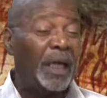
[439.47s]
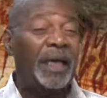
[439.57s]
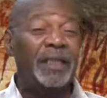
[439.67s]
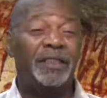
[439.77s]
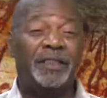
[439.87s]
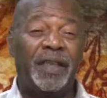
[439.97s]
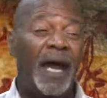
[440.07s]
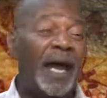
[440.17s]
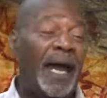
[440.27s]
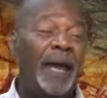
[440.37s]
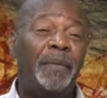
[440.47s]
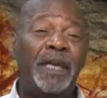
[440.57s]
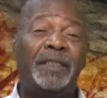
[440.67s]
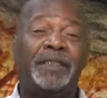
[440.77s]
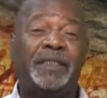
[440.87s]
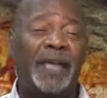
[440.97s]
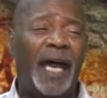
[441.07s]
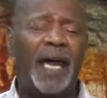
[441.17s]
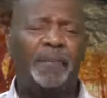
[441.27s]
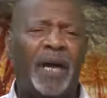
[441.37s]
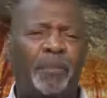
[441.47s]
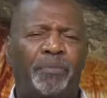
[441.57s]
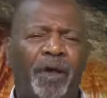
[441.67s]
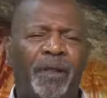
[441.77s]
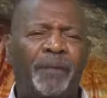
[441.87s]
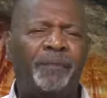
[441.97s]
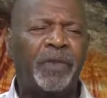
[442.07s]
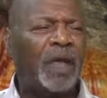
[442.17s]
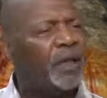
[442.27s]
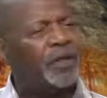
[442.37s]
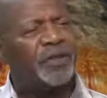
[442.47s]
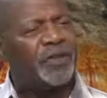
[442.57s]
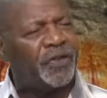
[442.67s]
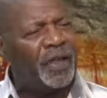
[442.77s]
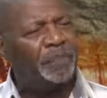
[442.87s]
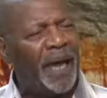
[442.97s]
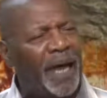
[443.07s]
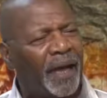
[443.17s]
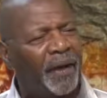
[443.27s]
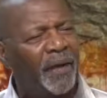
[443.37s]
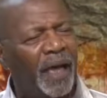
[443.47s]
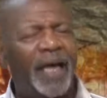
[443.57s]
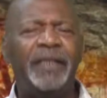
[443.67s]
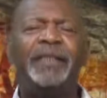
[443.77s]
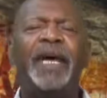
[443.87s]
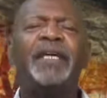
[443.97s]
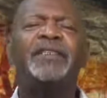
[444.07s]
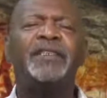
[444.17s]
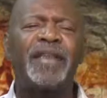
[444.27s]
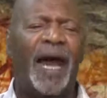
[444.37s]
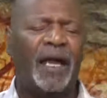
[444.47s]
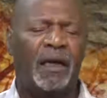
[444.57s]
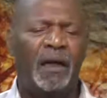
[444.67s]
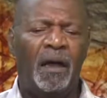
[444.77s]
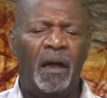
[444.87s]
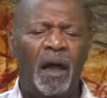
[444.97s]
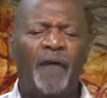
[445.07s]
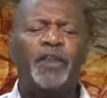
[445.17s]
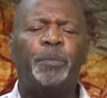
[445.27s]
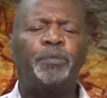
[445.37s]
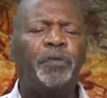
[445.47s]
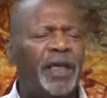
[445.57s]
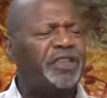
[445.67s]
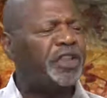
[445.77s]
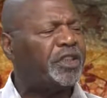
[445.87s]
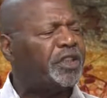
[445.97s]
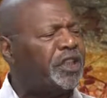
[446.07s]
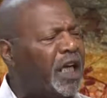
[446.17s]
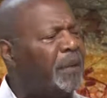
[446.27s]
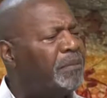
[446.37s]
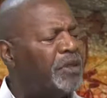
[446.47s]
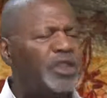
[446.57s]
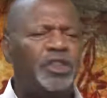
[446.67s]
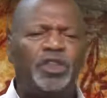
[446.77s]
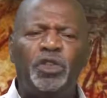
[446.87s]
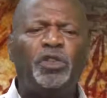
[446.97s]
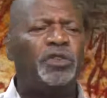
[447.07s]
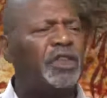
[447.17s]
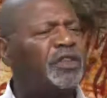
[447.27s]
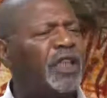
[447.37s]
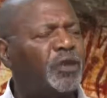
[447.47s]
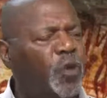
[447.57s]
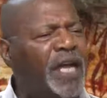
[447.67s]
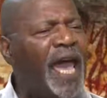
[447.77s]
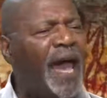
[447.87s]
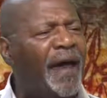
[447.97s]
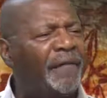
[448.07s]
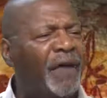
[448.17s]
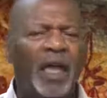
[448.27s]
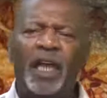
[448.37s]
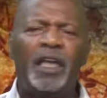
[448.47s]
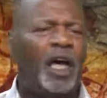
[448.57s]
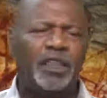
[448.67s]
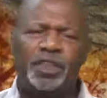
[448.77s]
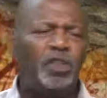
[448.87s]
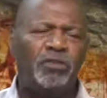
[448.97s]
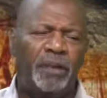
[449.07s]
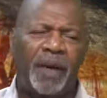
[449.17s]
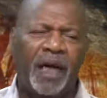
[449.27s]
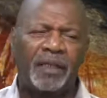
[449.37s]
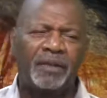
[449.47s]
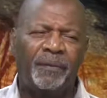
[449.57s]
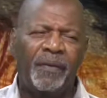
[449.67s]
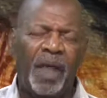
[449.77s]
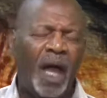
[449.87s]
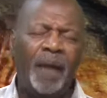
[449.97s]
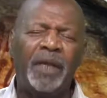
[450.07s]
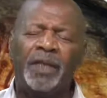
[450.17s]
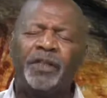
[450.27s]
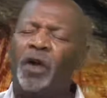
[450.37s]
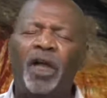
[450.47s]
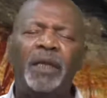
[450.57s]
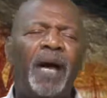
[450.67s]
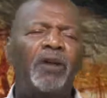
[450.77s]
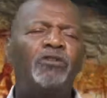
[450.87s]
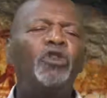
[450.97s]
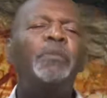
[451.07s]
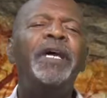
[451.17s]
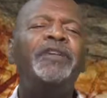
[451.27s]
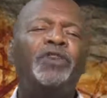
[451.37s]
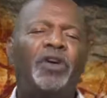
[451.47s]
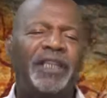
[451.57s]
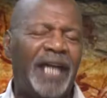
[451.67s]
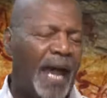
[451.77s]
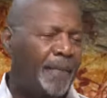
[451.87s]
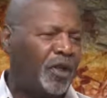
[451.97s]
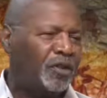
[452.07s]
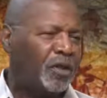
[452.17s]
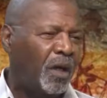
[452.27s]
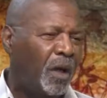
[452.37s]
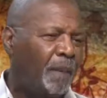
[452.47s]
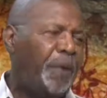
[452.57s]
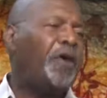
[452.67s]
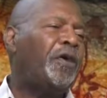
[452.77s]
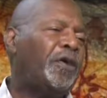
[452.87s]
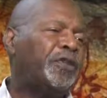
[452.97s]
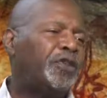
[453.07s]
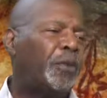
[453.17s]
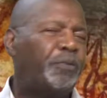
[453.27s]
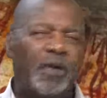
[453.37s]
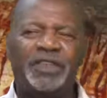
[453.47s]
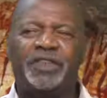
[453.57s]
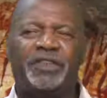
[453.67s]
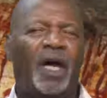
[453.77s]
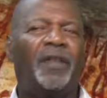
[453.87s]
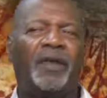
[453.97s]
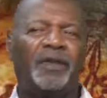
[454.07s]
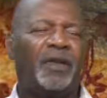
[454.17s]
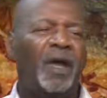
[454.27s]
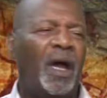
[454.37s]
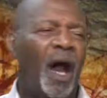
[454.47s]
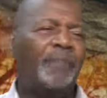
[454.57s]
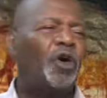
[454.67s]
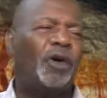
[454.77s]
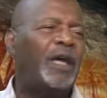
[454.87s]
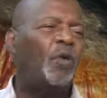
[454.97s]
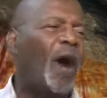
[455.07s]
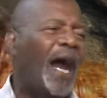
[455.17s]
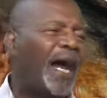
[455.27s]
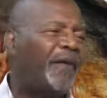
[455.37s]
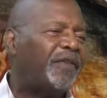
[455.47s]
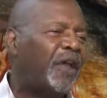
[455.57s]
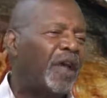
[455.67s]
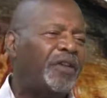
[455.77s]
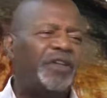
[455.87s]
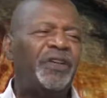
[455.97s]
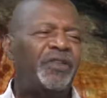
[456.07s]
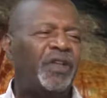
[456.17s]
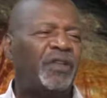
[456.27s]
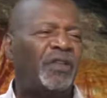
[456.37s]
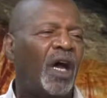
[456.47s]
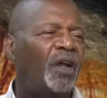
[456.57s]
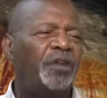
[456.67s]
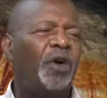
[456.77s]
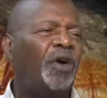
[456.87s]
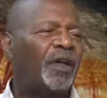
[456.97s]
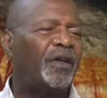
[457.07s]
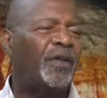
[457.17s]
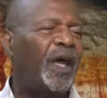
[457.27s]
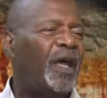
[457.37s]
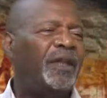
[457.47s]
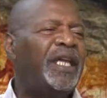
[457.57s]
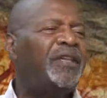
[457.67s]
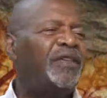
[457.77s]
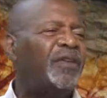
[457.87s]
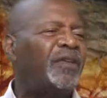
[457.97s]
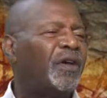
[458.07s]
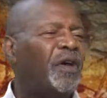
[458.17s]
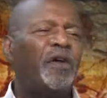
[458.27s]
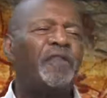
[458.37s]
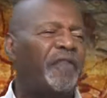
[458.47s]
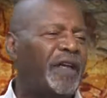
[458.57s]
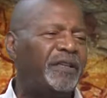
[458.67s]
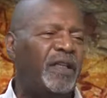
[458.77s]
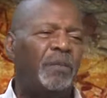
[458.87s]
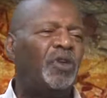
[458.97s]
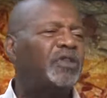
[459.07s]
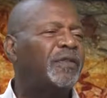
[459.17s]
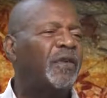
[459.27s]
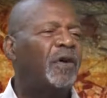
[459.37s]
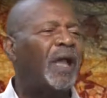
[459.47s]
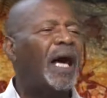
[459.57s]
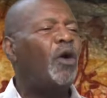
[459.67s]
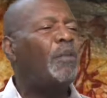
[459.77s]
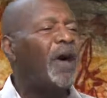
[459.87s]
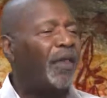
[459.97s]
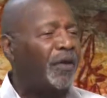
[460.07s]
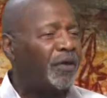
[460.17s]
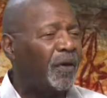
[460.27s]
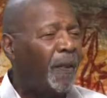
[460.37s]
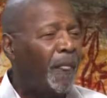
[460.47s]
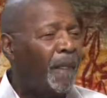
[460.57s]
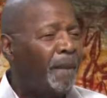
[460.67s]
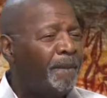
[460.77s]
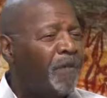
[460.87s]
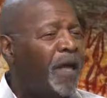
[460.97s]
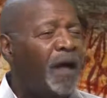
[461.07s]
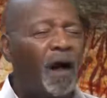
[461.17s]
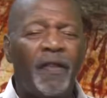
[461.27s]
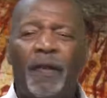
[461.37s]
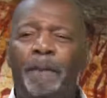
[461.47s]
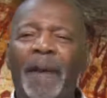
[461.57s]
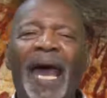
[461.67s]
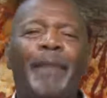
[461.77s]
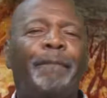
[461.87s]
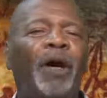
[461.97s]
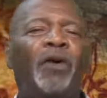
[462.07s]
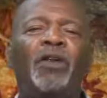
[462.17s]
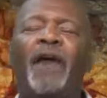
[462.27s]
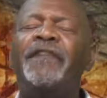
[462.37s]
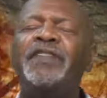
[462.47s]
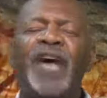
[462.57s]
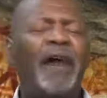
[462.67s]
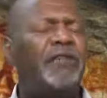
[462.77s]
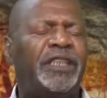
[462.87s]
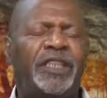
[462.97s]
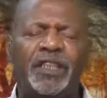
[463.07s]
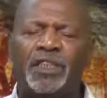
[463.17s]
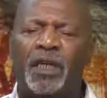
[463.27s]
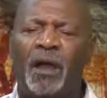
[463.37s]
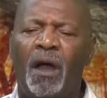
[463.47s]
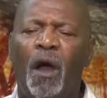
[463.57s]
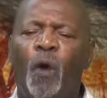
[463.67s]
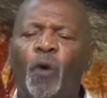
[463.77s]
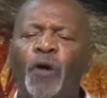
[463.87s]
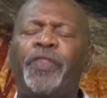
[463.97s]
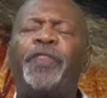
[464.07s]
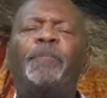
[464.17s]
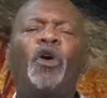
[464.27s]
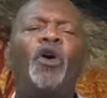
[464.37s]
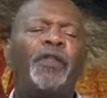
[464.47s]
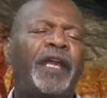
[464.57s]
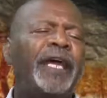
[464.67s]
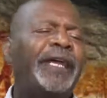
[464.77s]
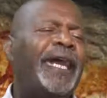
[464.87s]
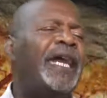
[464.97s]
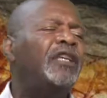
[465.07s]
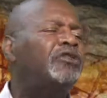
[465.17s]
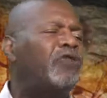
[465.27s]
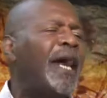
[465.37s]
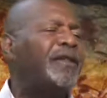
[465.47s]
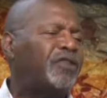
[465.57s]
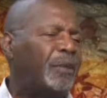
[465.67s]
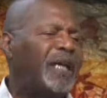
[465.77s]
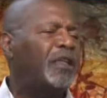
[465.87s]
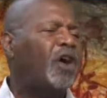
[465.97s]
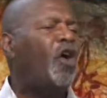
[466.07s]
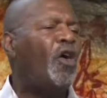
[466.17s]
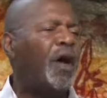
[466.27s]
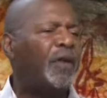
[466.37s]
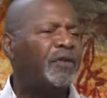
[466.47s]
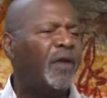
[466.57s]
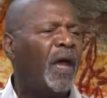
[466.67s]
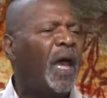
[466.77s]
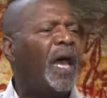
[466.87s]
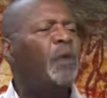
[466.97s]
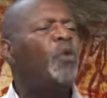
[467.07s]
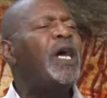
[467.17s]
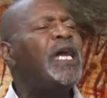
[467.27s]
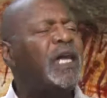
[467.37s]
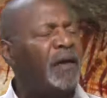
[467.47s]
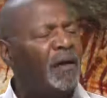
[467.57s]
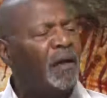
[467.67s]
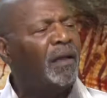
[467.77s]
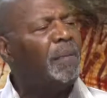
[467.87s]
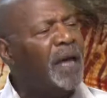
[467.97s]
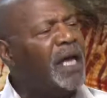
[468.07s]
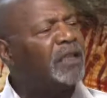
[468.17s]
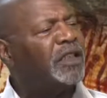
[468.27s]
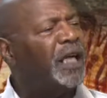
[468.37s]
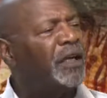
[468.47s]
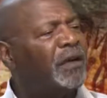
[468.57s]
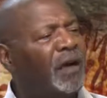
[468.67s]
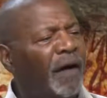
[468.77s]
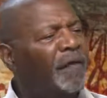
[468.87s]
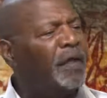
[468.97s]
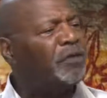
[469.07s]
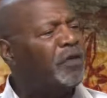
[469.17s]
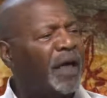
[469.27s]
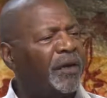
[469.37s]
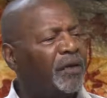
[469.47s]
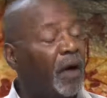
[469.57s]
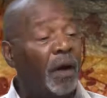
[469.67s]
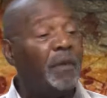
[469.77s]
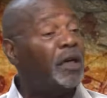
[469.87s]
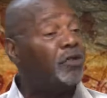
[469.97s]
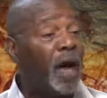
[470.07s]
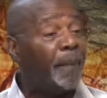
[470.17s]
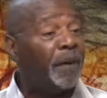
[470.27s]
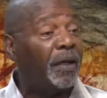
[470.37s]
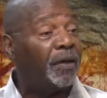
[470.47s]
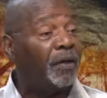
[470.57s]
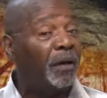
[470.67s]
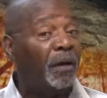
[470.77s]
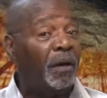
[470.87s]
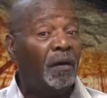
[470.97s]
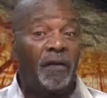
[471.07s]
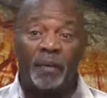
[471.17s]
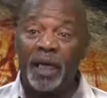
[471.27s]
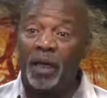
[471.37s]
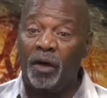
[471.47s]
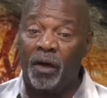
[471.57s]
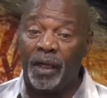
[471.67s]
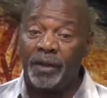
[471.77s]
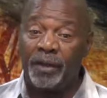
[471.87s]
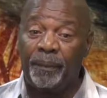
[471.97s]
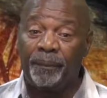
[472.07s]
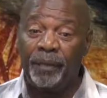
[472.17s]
It's time, my brother, to sit back and take stock of the precious gems and jewels and such we have in our jewelry box. I'm not talking about rubies or diamonds, pearls or precious others. I'm talking wives, sisters, daughters, nieces, girlfriends, and most of all, our mothers. They are the backbone of this heritage, worth more than a king's ransom in coins. And we, the male gender of this race, are mere droppings from their loins.